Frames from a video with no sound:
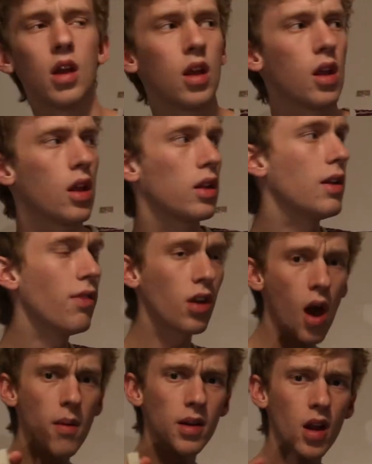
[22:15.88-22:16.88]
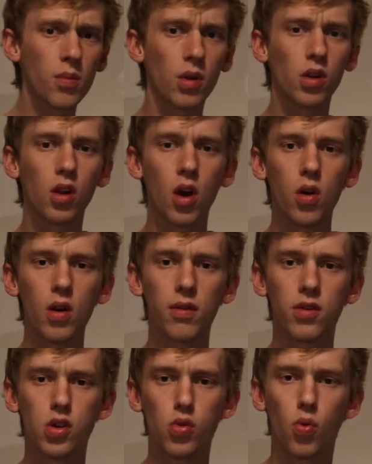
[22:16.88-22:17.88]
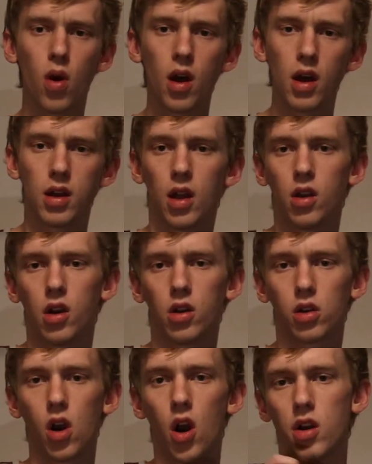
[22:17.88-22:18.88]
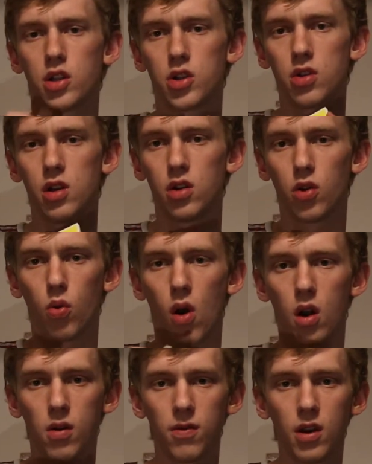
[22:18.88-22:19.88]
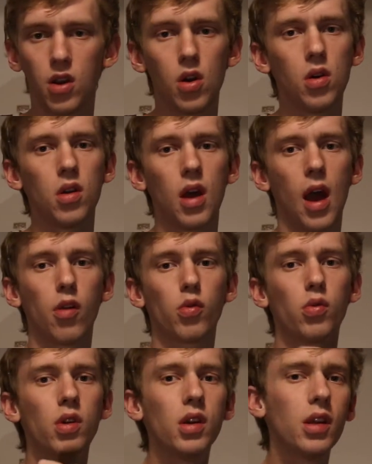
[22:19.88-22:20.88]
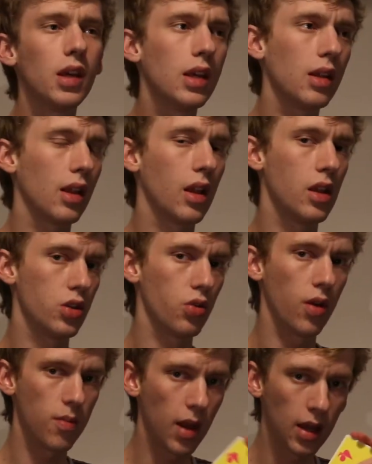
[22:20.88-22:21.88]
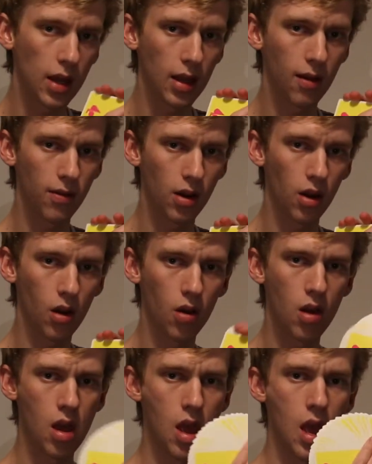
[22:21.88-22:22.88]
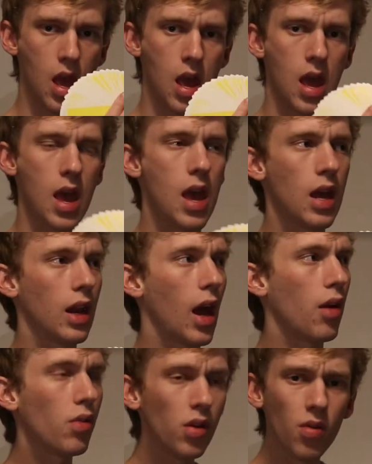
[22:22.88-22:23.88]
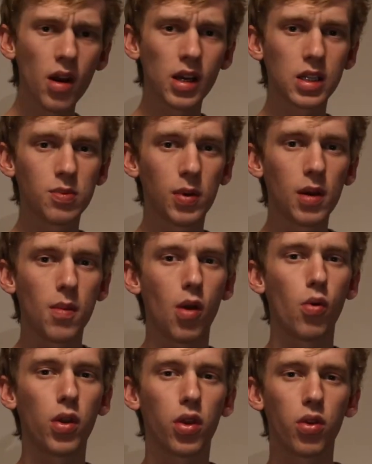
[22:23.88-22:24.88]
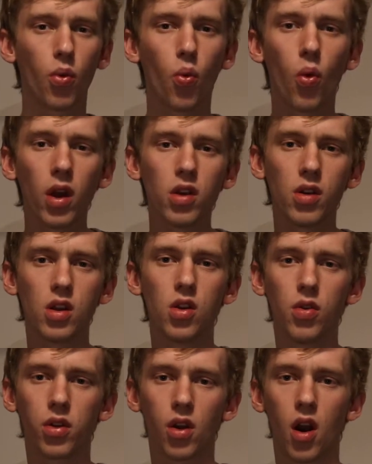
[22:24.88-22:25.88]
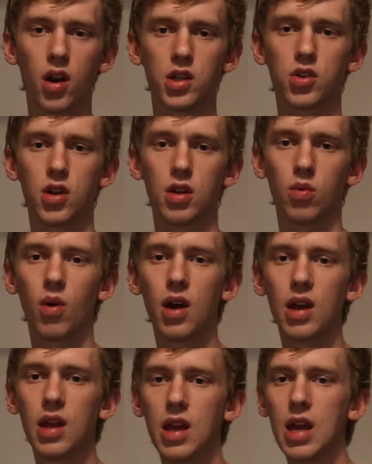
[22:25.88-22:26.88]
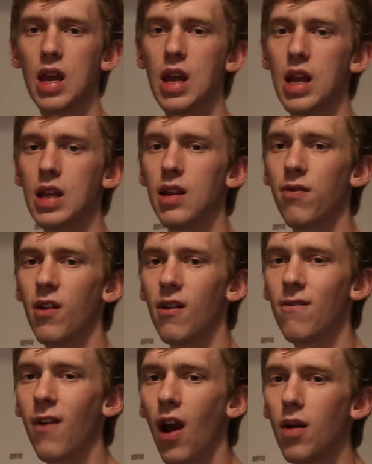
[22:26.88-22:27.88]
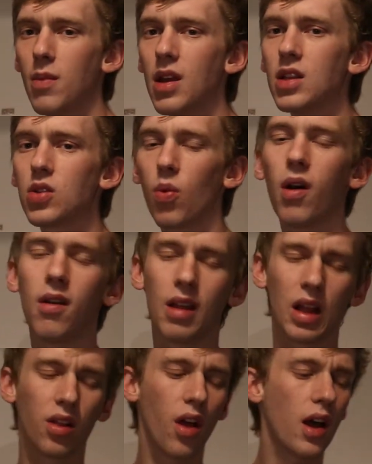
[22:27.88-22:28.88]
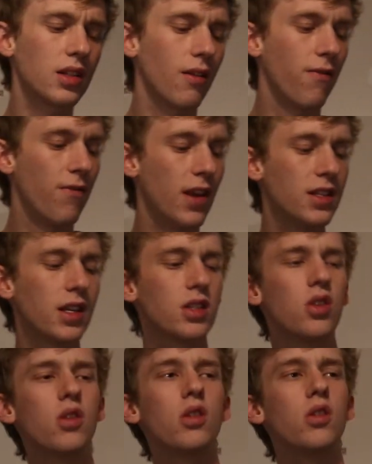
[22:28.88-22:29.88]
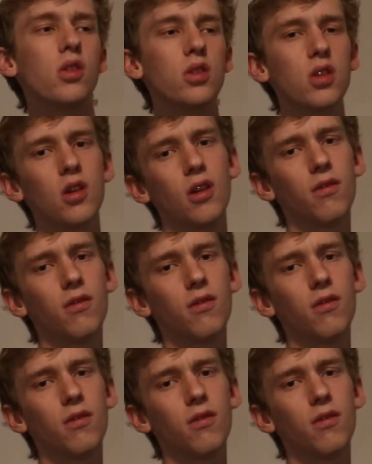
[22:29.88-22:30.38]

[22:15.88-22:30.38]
Leave a comment down below if you want another Cardistry underwater video. I really enjoyed making that video, and I really want to experiment with what you can do with Cardistry, what different environments, what laws of physics you can use to your